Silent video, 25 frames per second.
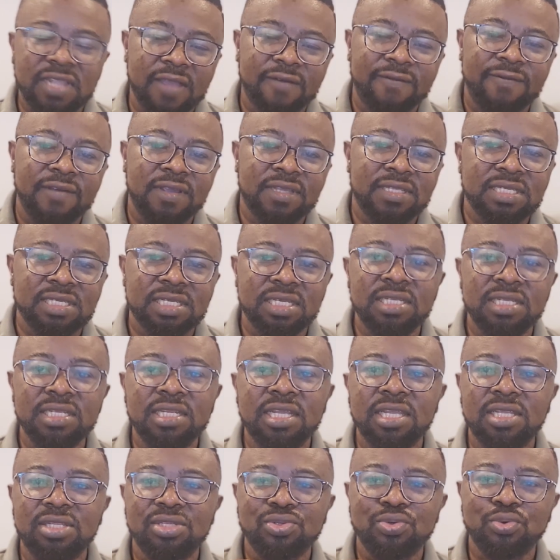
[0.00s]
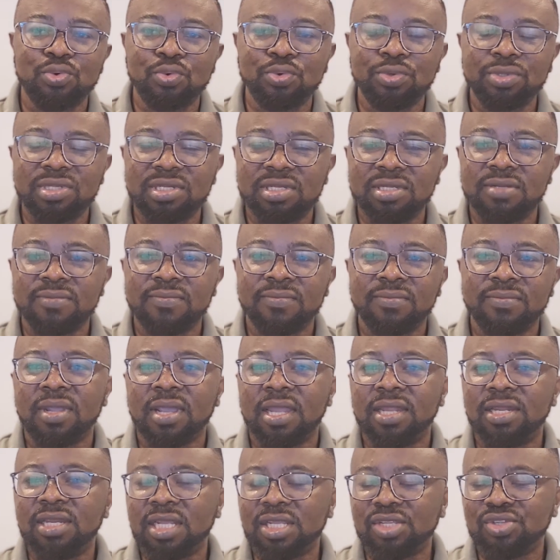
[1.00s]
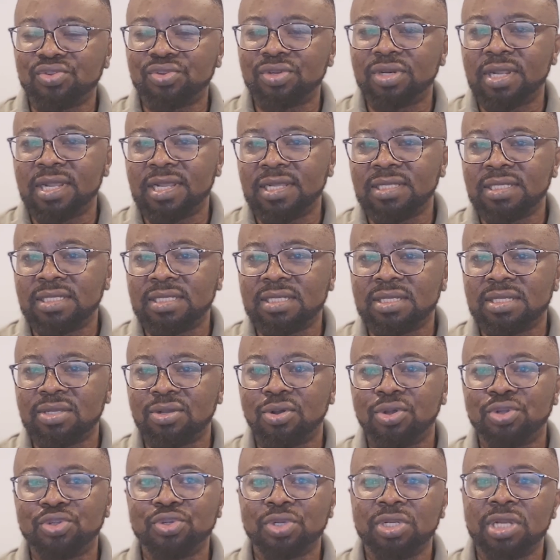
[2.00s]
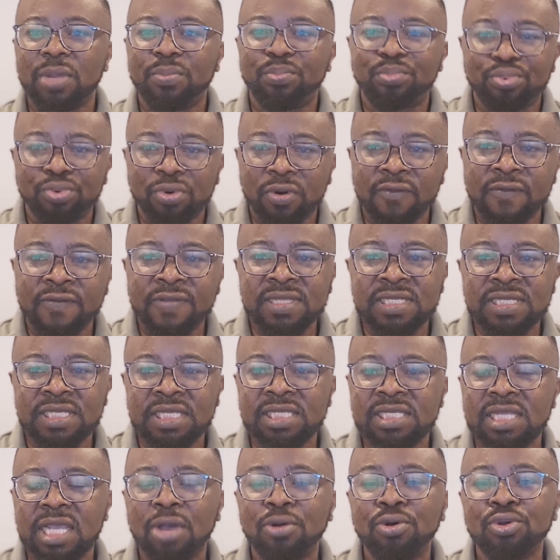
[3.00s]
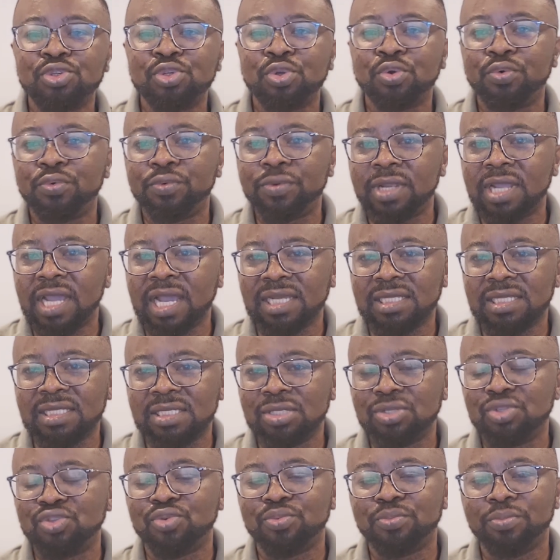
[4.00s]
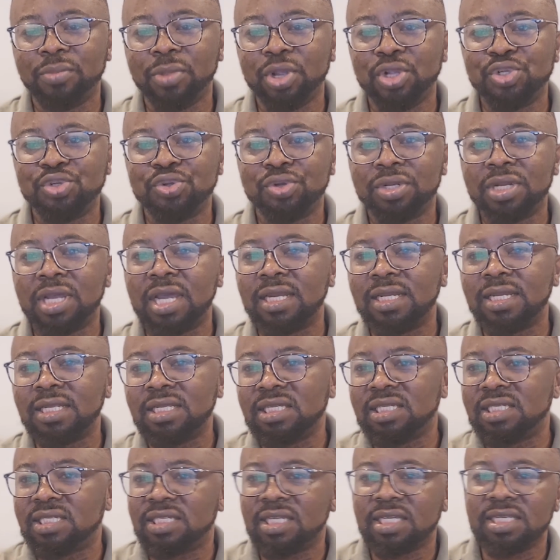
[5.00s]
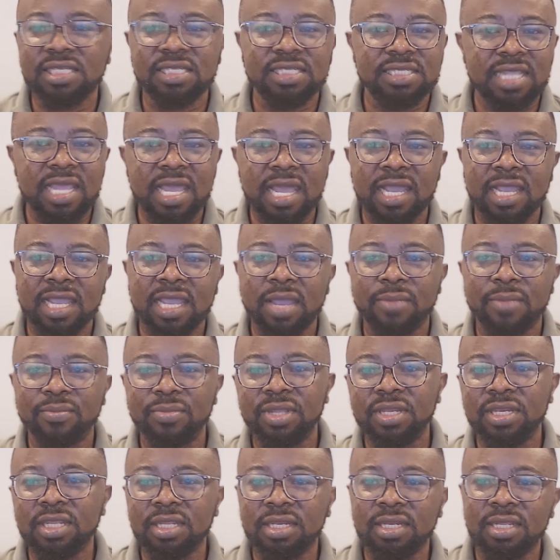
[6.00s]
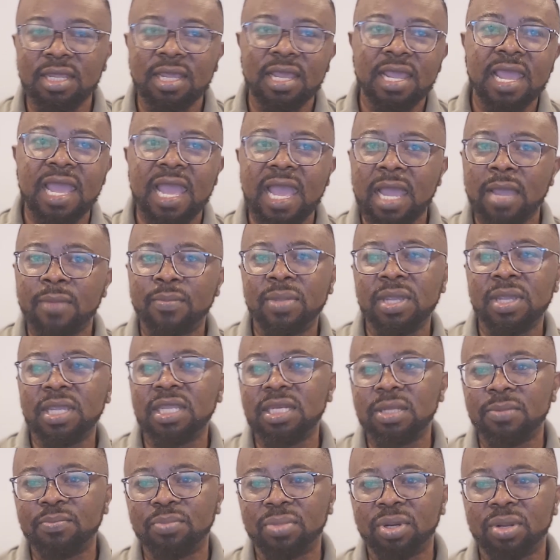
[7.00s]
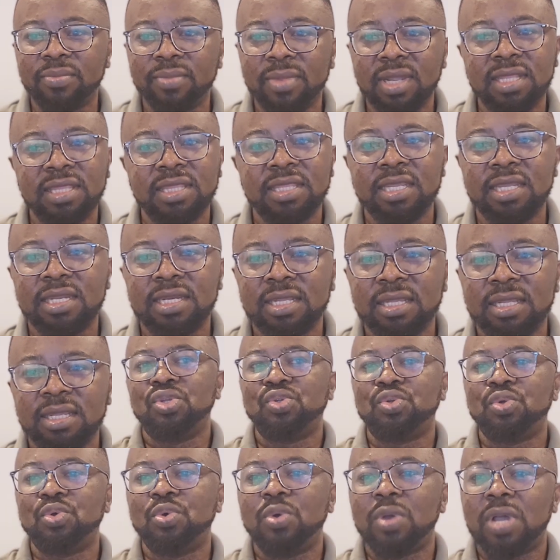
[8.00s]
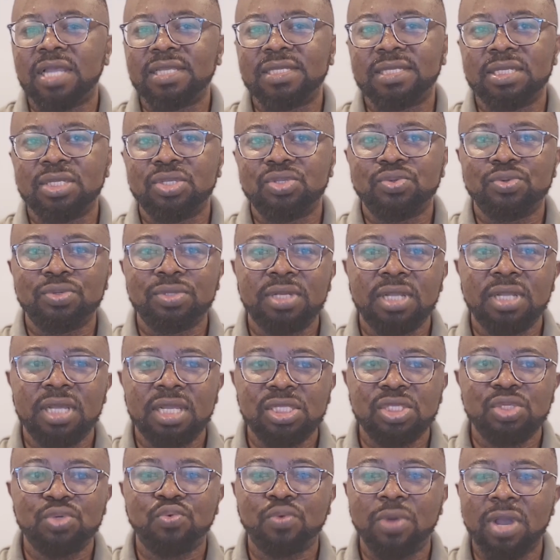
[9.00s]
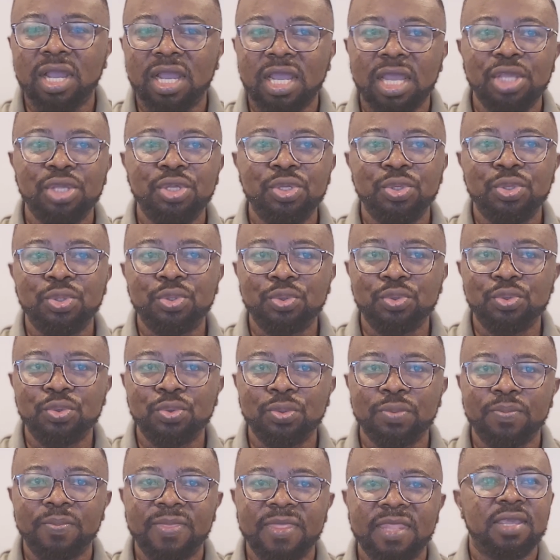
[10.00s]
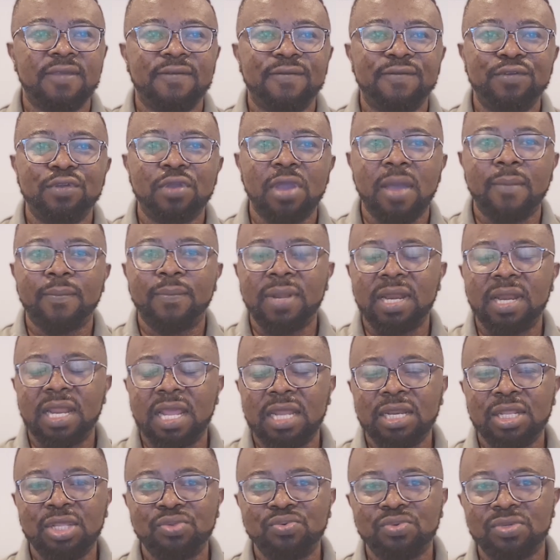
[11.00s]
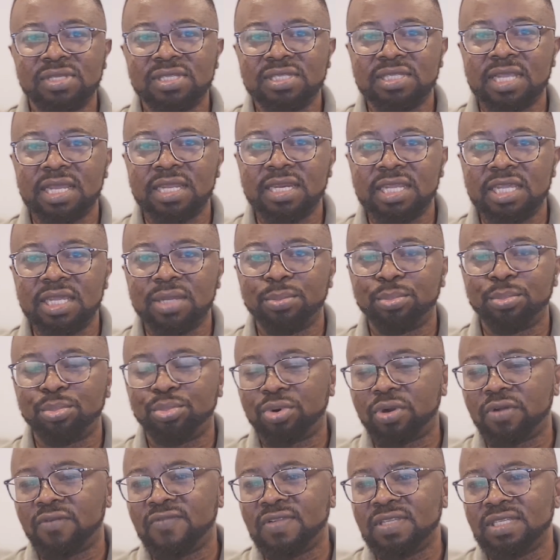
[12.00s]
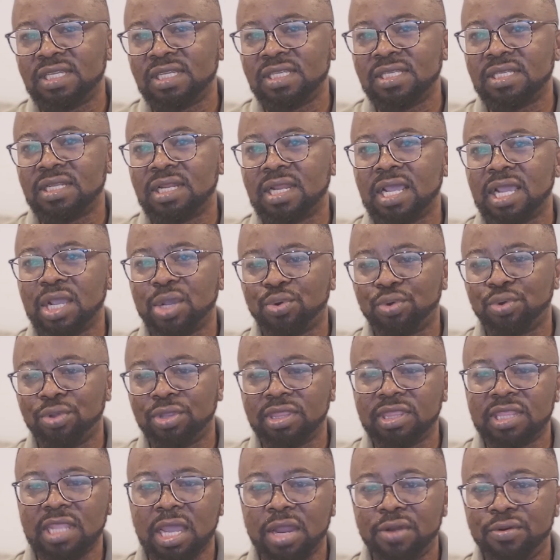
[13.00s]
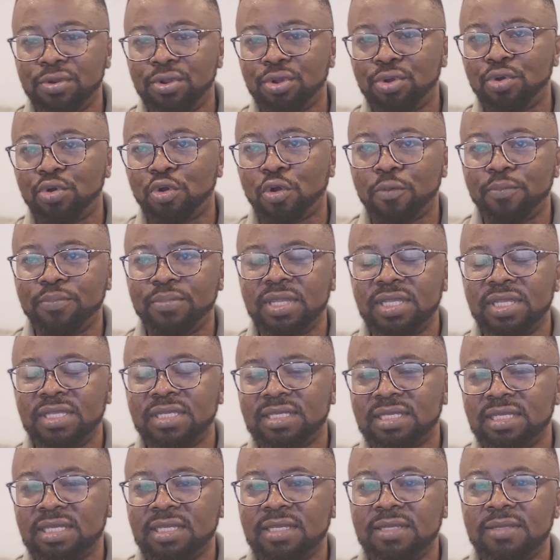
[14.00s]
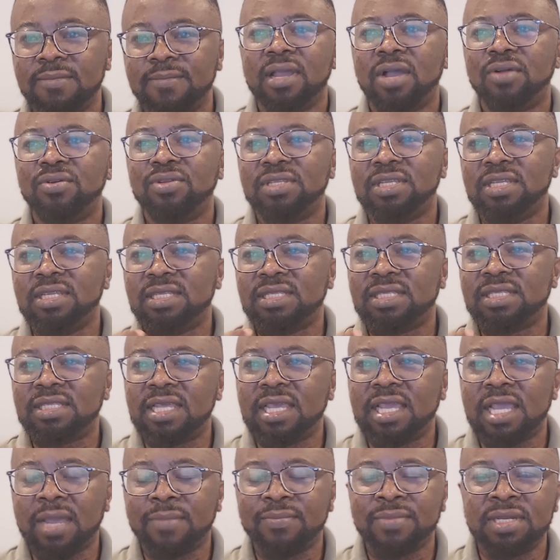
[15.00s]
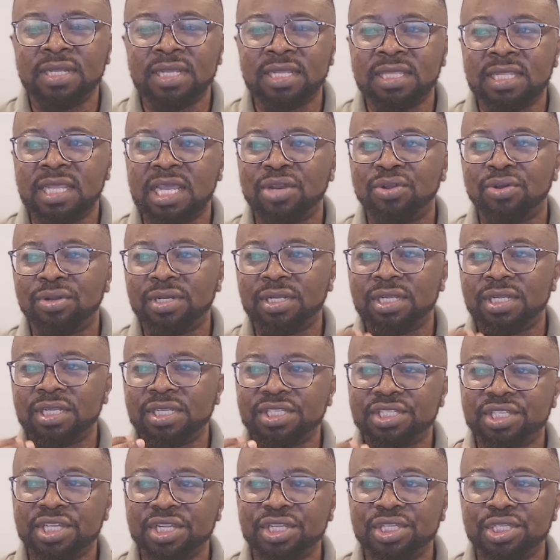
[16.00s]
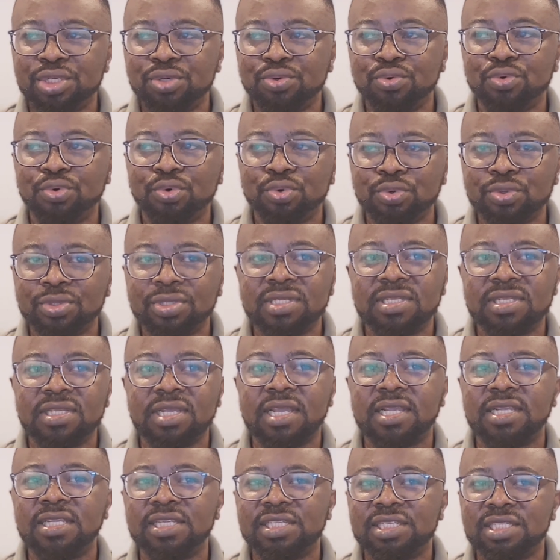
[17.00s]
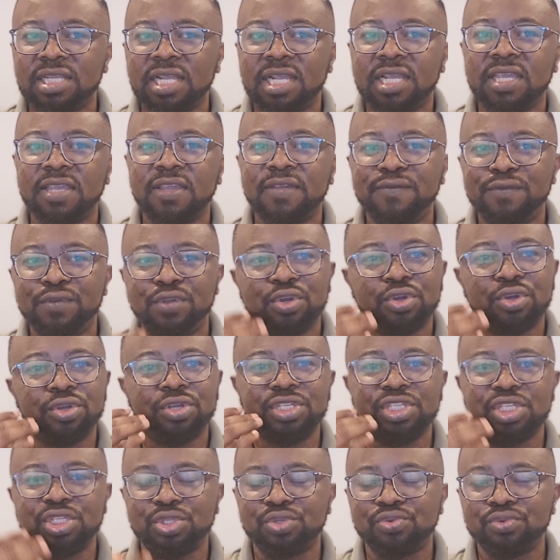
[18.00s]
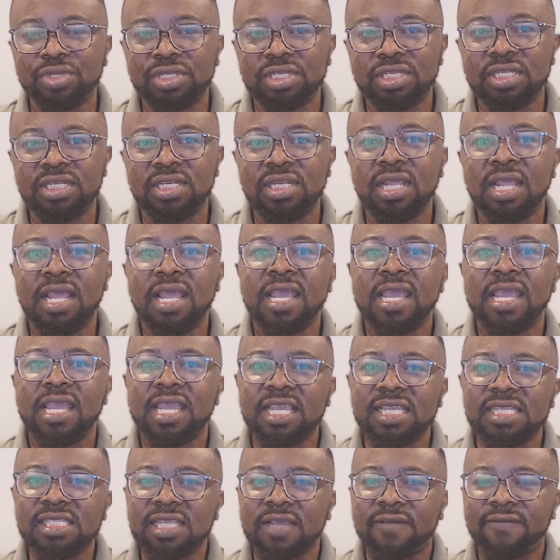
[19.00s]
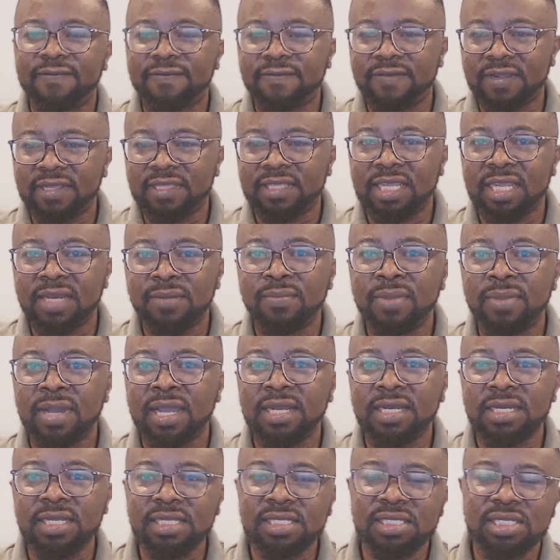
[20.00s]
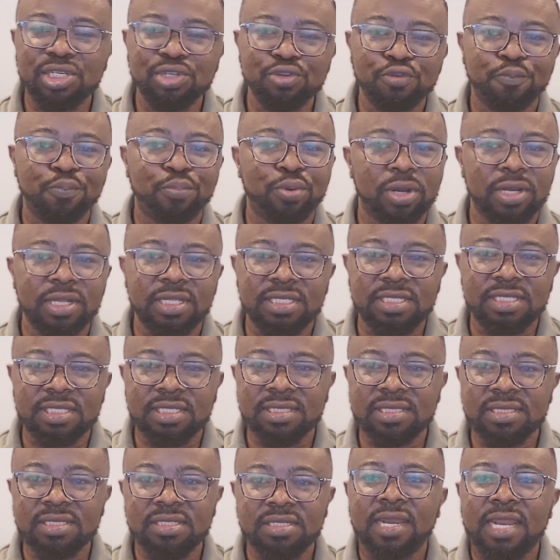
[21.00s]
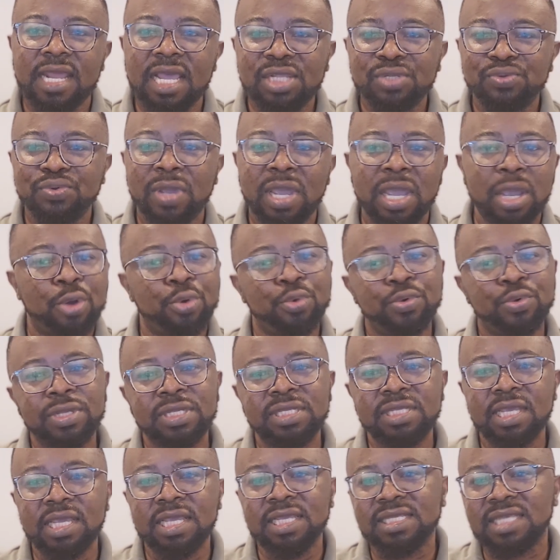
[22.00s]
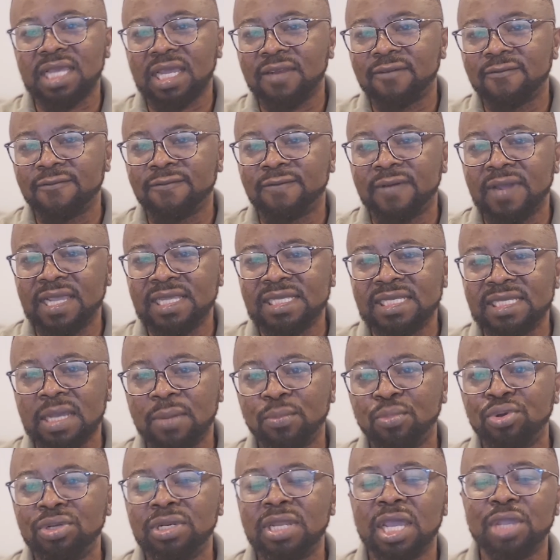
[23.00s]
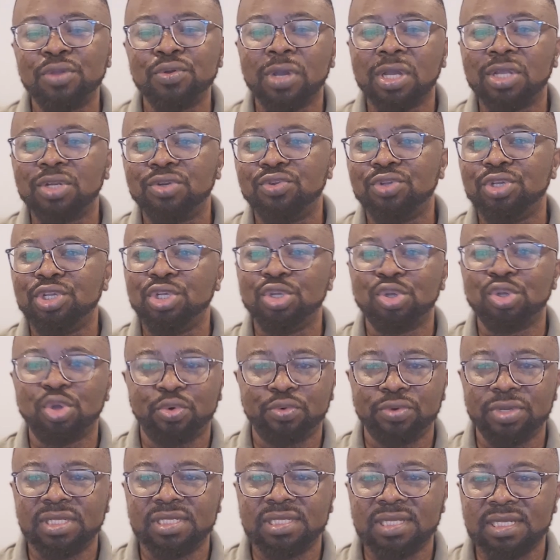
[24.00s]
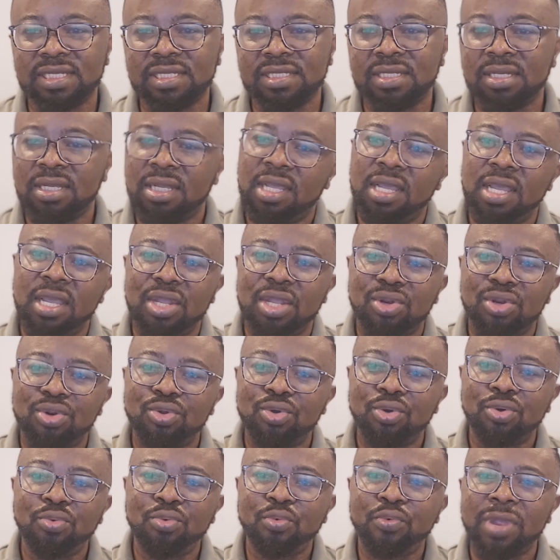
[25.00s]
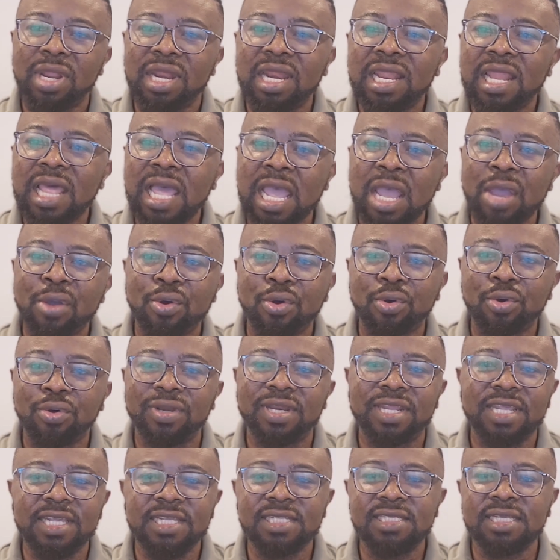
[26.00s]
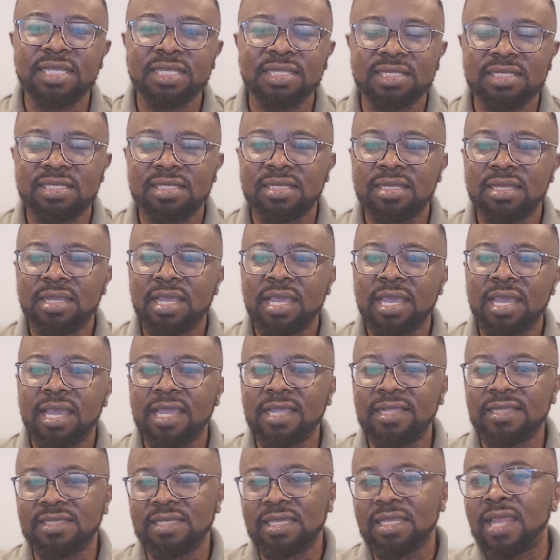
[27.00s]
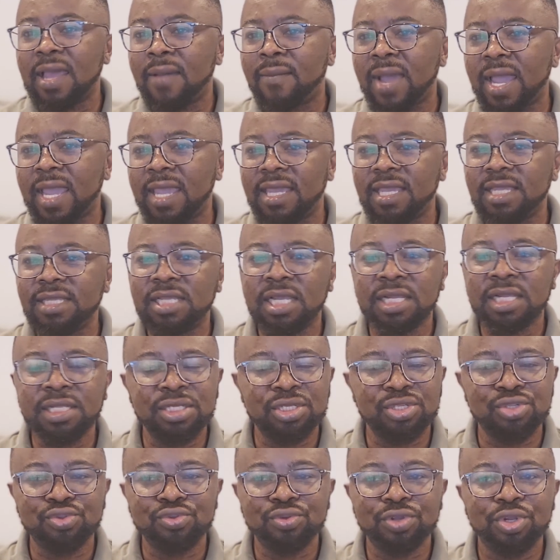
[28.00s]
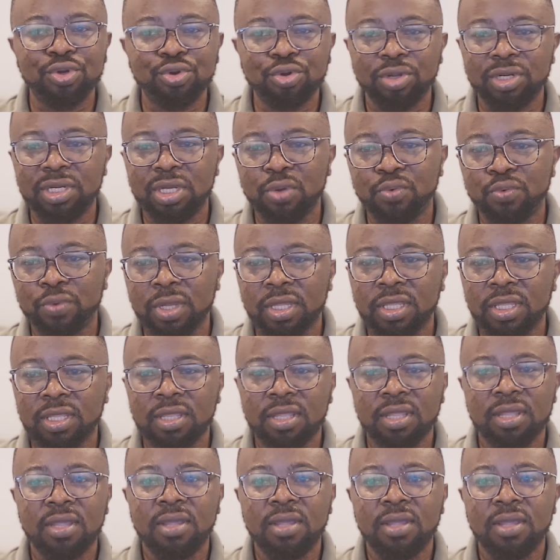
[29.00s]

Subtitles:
affecting the schools and the students, also the provinces are also reacting to make sure that these changes that are coming in are being implemented. So as a student, what can you do? If you are planning to study in provinces like Ontario or BC, I would say stay updated on the changing rules and check if your institution is affected by these new policies. That's why I always say it's advisable that you are doing your research. Don't rely on agents and say that my agent is doing all the work.